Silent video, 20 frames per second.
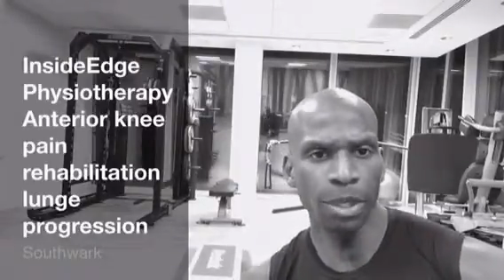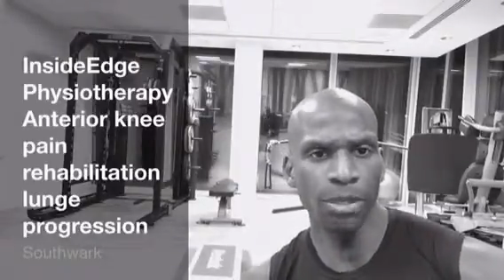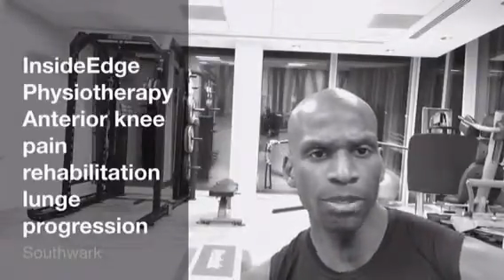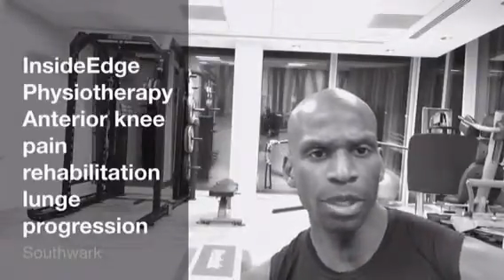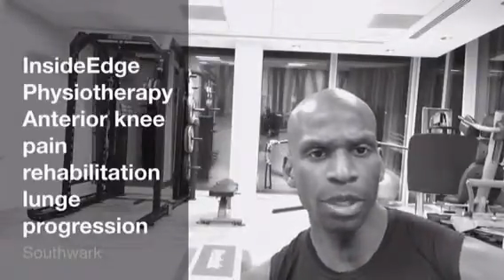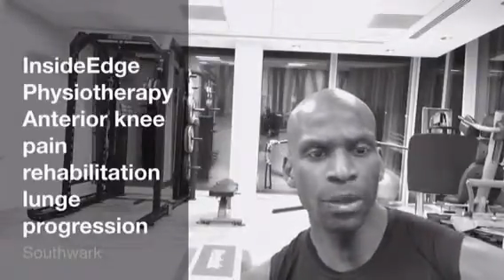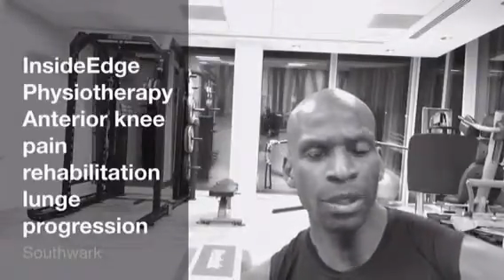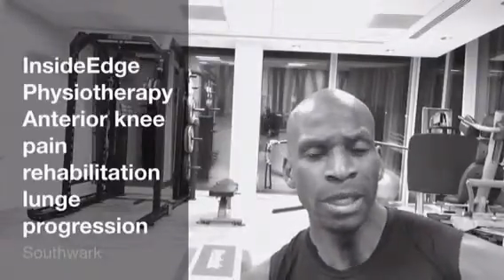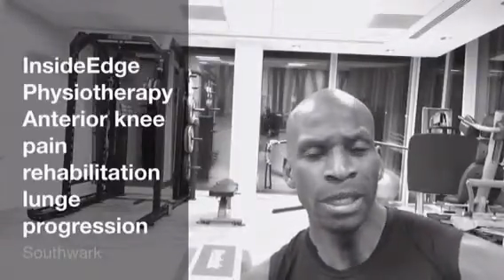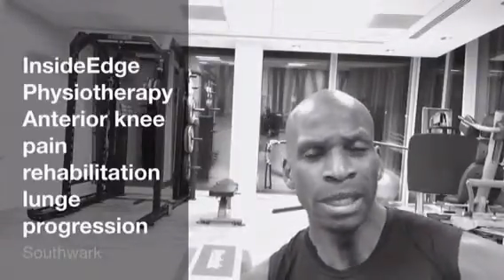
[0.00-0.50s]

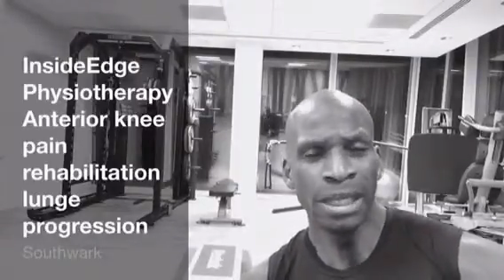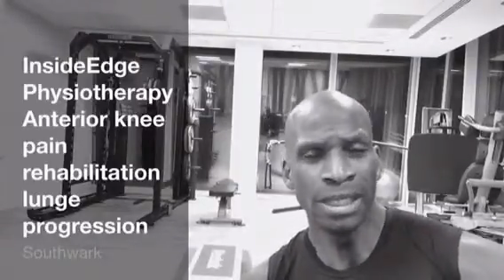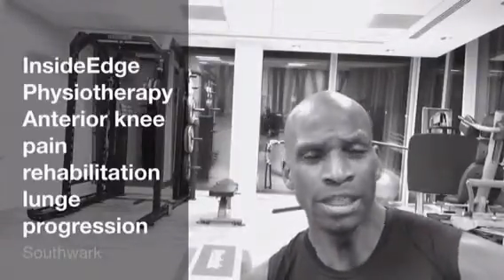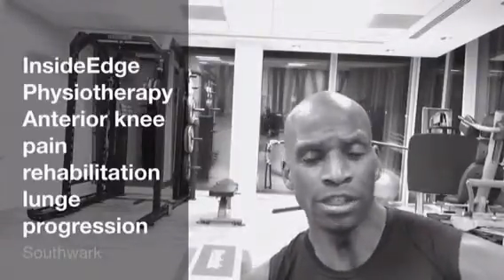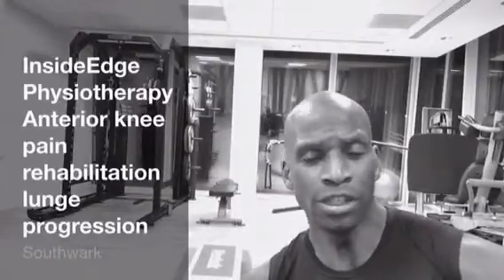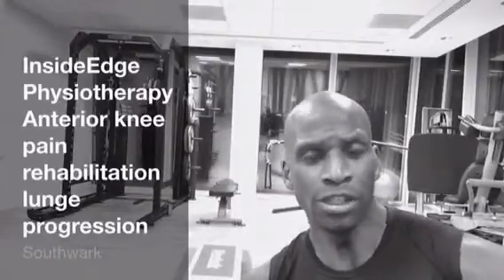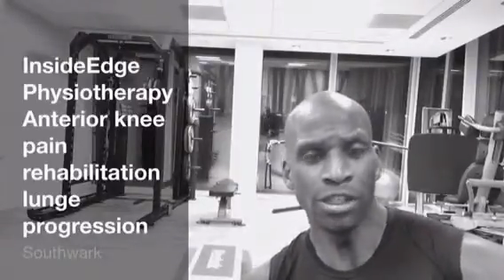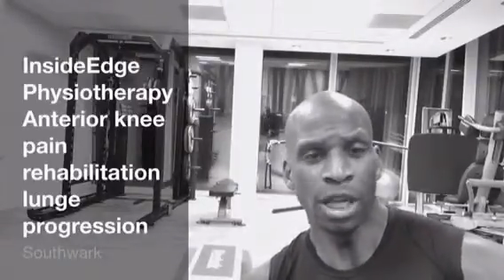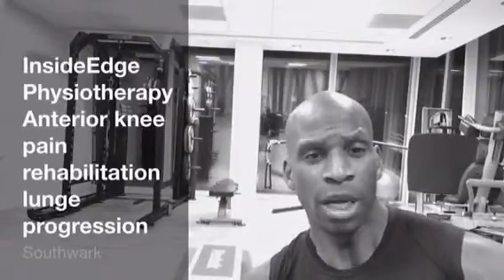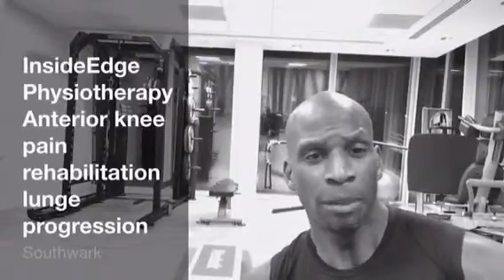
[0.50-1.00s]
So
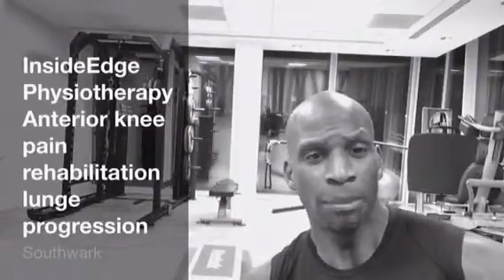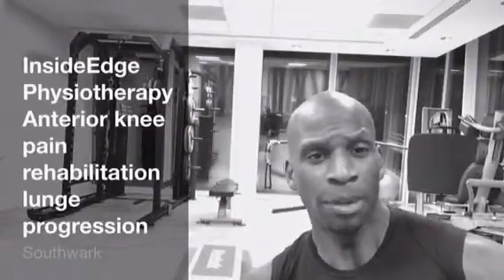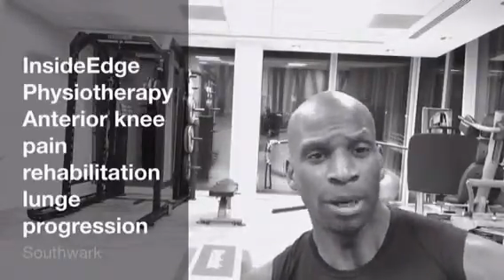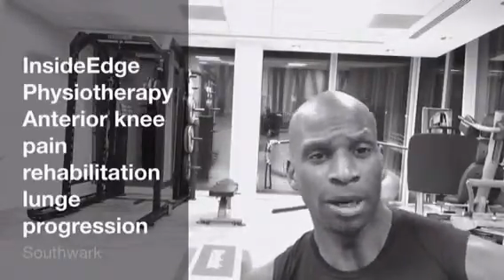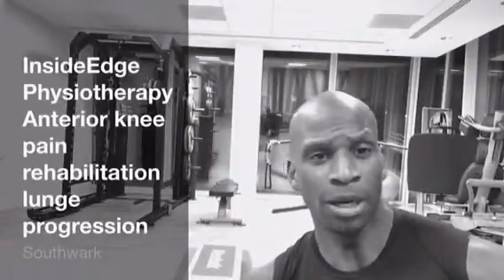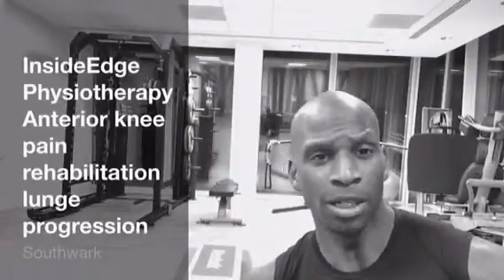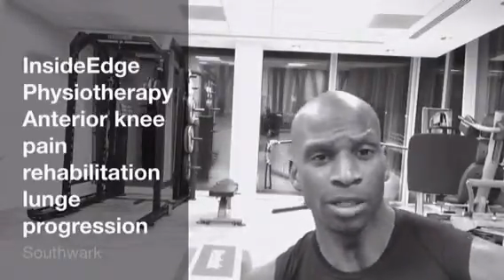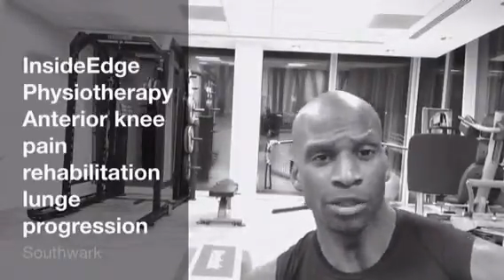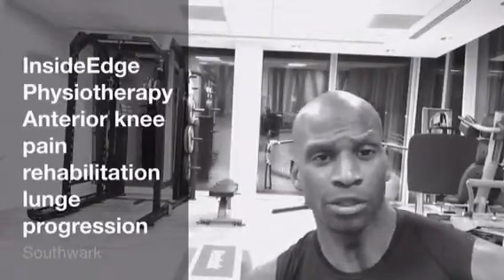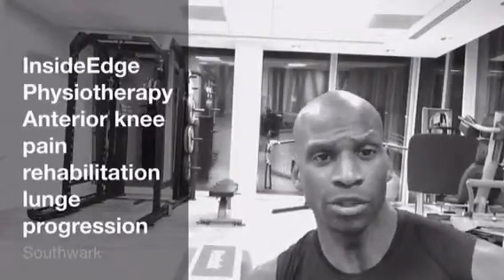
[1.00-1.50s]
this is
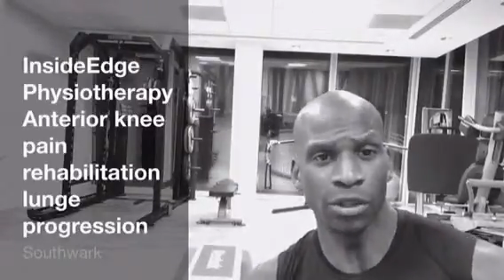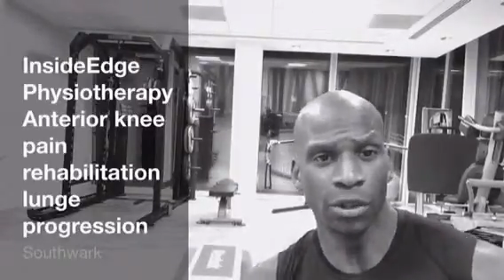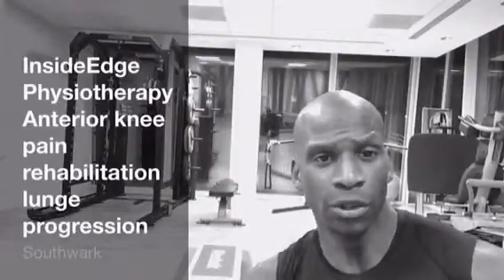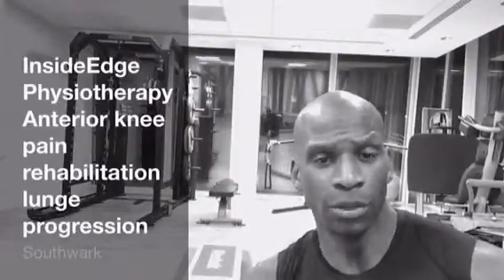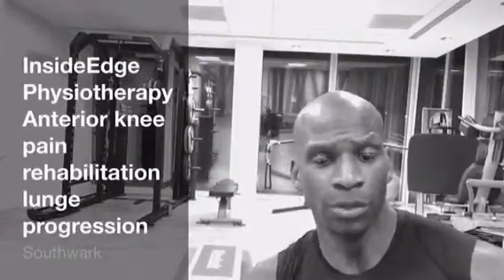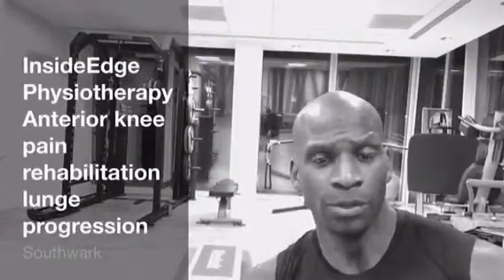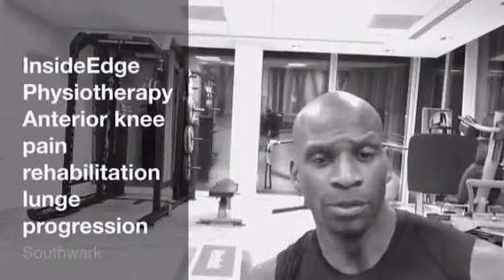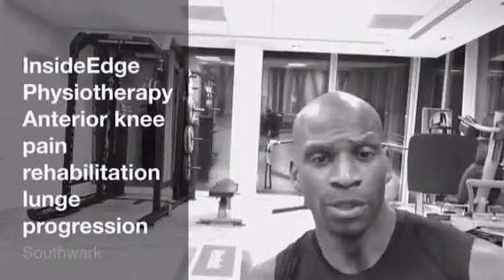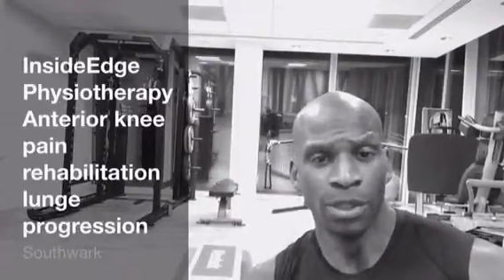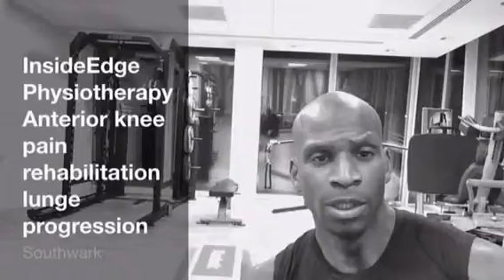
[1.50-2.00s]
part
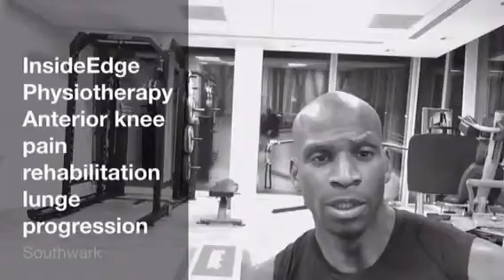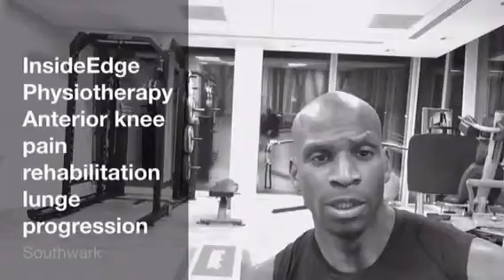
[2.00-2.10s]
two